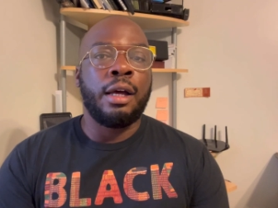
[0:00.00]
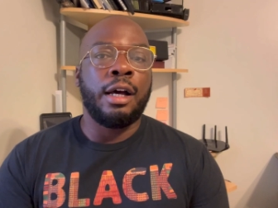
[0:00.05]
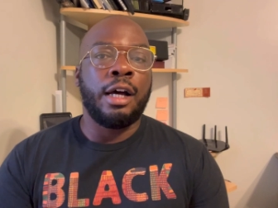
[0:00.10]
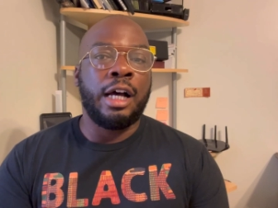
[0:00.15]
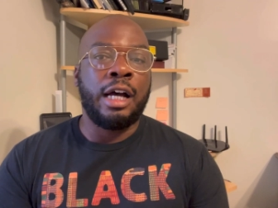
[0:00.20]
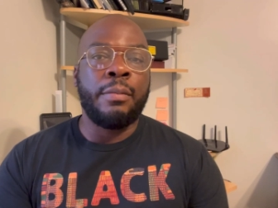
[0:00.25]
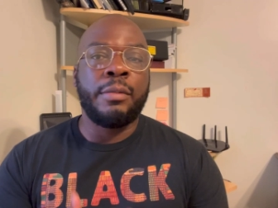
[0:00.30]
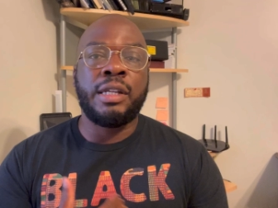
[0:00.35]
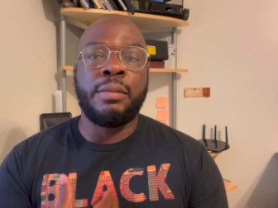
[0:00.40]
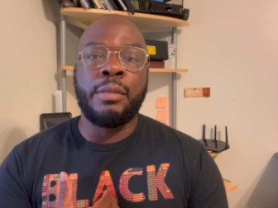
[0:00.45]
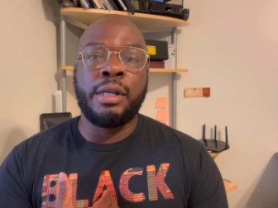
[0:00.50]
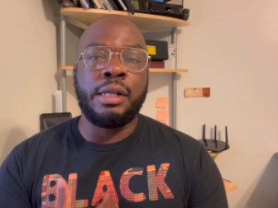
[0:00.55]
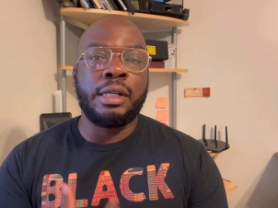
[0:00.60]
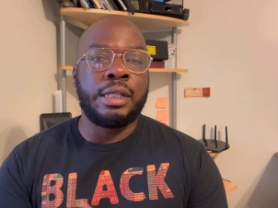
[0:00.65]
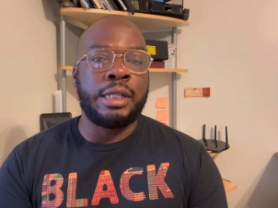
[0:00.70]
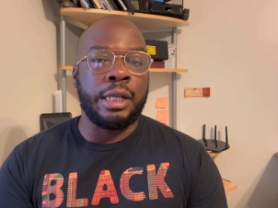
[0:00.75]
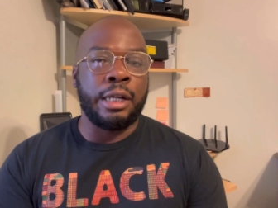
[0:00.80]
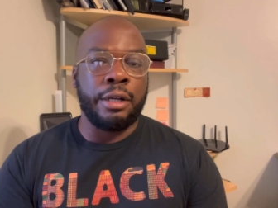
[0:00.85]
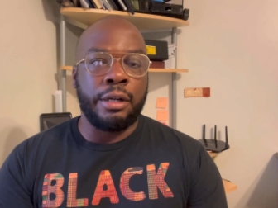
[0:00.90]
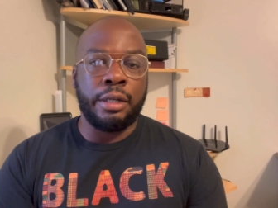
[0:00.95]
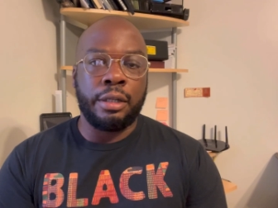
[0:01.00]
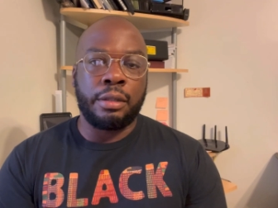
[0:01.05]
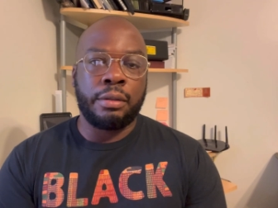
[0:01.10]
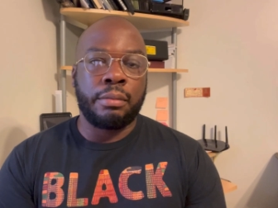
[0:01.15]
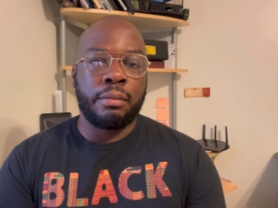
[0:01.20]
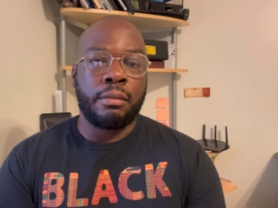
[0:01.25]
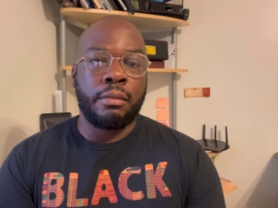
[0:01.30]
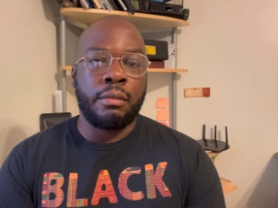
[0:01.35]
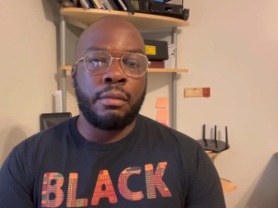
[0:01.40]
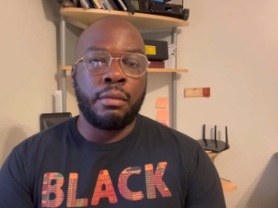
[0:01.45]
I'm in the military,
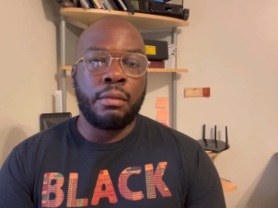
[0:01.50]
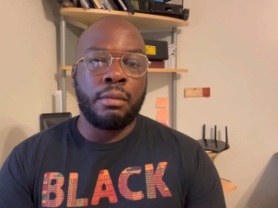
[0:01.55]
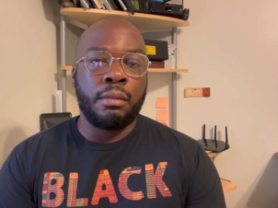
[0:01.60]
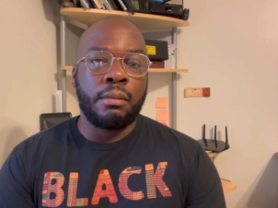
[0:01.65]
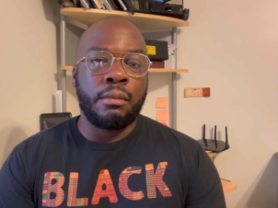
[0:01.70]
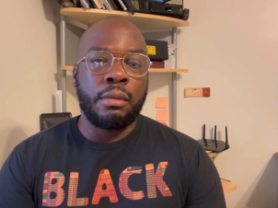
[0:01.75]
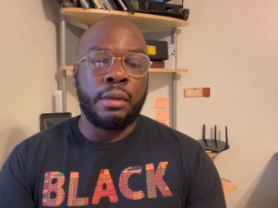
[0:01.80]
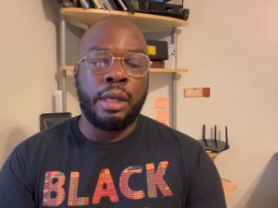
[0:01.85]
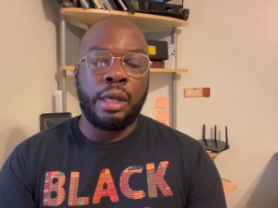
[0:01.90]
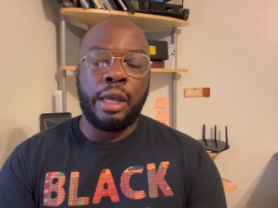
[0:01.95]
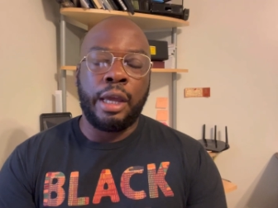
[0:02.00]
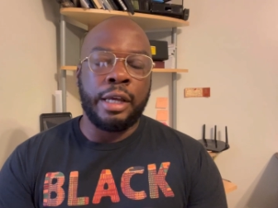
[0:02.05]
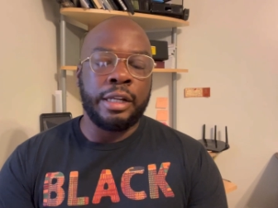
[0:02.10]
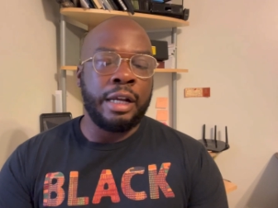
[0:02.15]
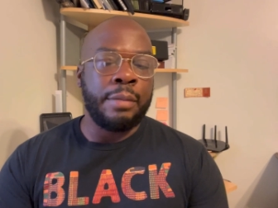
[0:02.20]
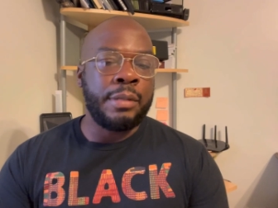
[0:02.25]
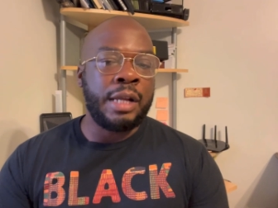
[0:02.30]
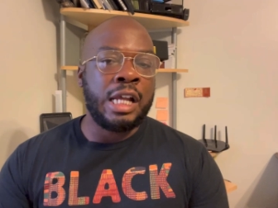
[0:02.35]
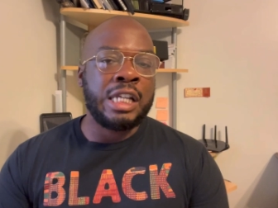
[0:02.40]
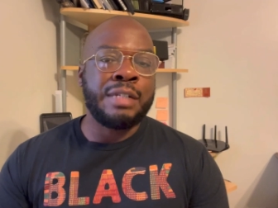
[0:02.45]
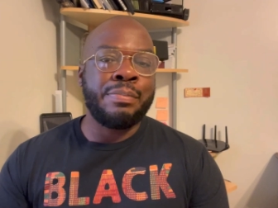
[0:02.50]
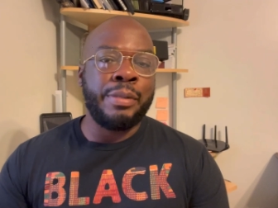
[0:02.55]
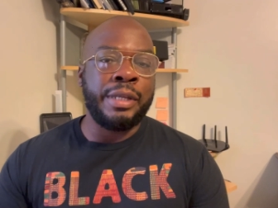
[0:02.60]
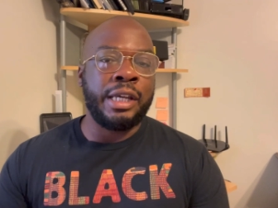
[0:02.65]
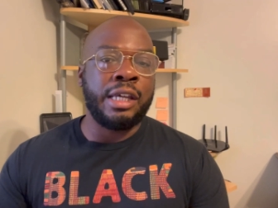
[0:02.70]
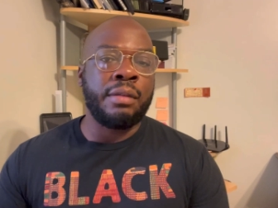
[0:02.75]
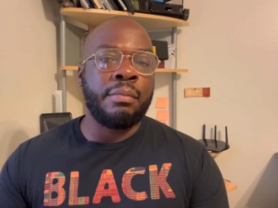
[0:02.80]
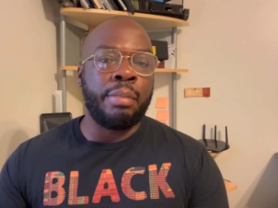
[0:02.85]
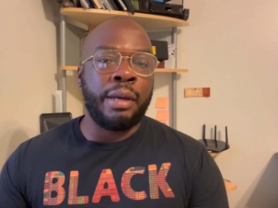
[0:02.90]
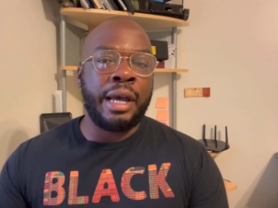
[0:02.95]
and I'm not
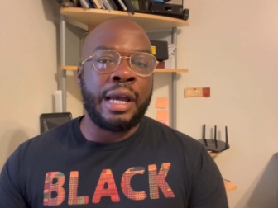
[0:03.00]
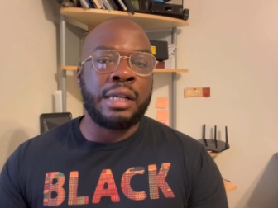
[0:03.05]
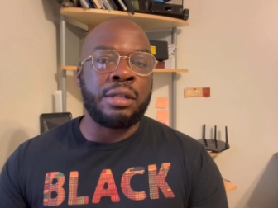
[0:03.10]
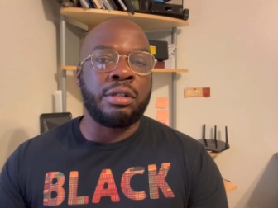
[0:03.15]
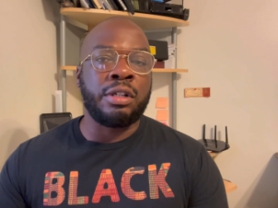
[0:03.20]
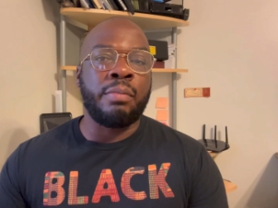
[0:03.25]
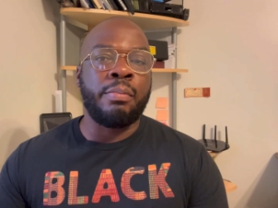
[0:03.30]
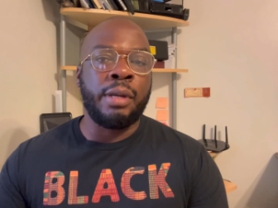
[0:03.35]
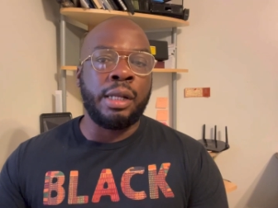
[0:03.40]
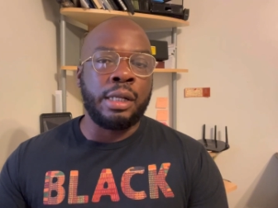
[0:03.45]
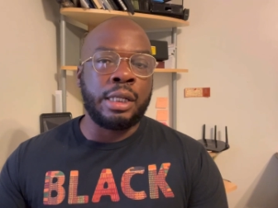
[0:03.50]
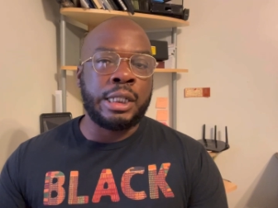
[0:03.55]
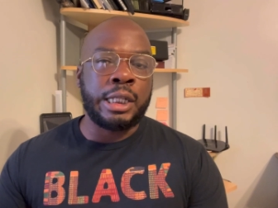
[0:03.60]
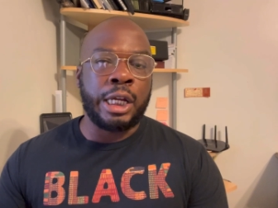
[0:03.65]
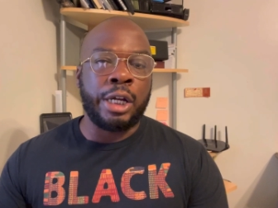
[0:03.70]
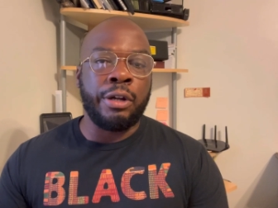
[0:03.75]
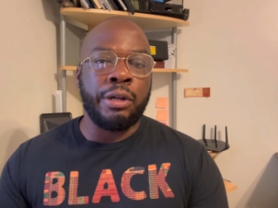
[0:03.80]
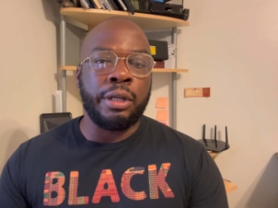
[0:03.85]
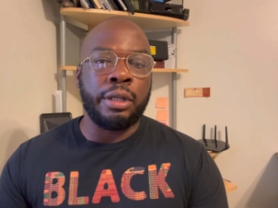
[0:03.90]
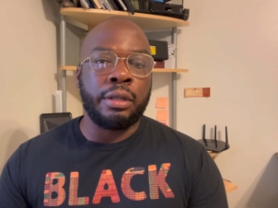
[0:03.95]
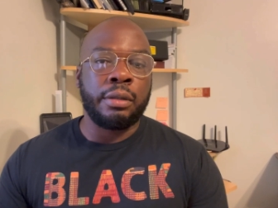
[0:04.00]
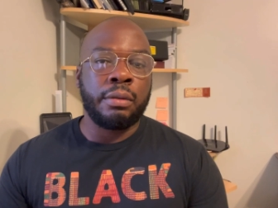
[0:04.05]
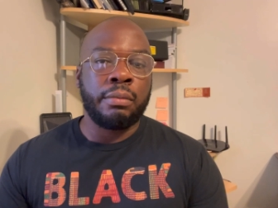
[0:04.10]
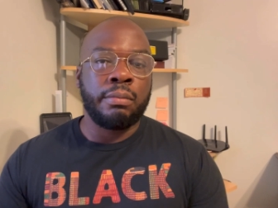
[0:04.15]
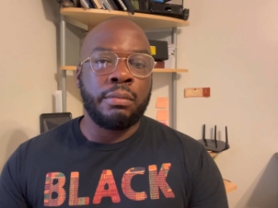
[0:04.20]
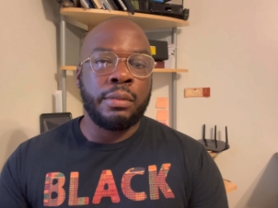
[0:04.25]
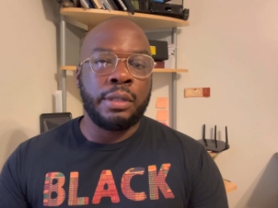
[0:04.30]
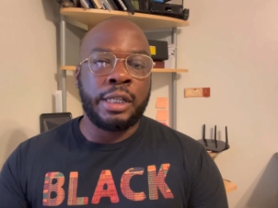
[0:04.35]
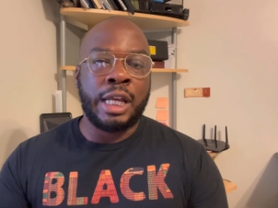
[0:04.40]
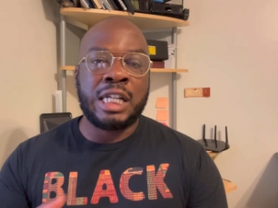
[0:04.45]
speaking bad on the military.
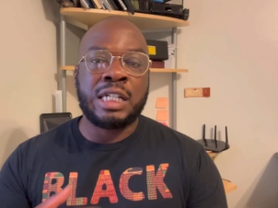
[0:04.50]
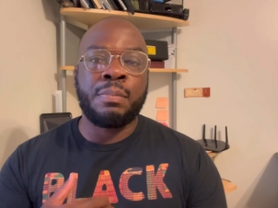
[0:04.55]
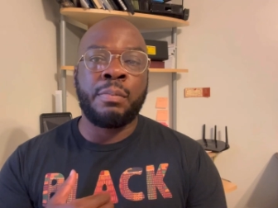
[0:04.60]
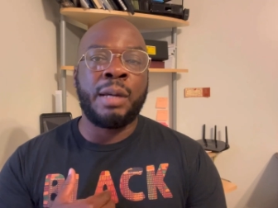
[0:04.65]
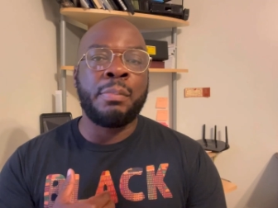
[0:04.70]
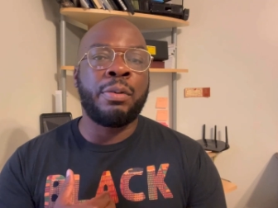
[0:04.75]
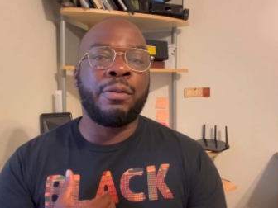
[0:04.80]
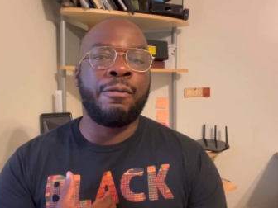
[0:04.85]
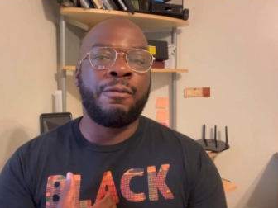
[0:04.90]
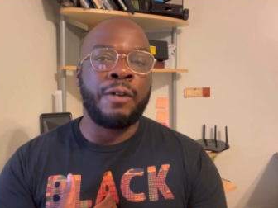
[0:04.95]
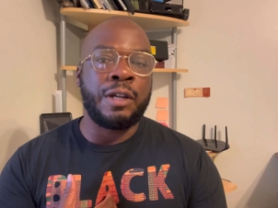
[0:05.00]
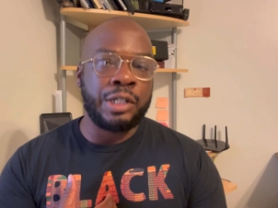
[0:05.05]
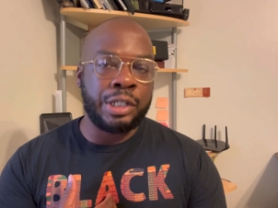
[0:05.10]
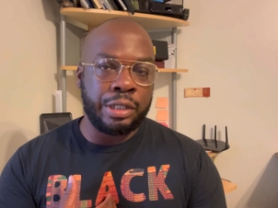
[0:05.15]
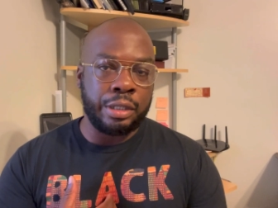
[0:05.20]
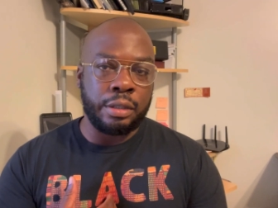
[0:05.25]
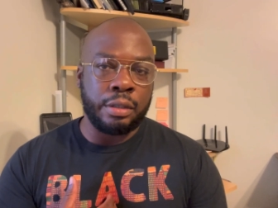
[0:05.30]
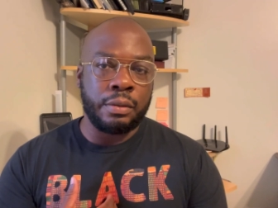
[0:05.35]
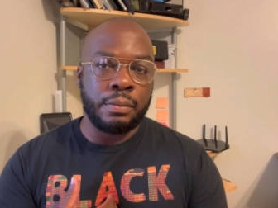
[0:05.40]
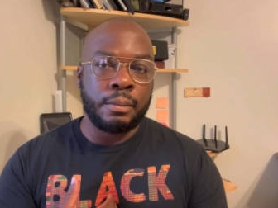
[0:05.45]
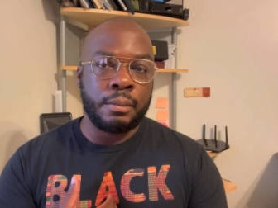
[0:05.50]
That's my profession.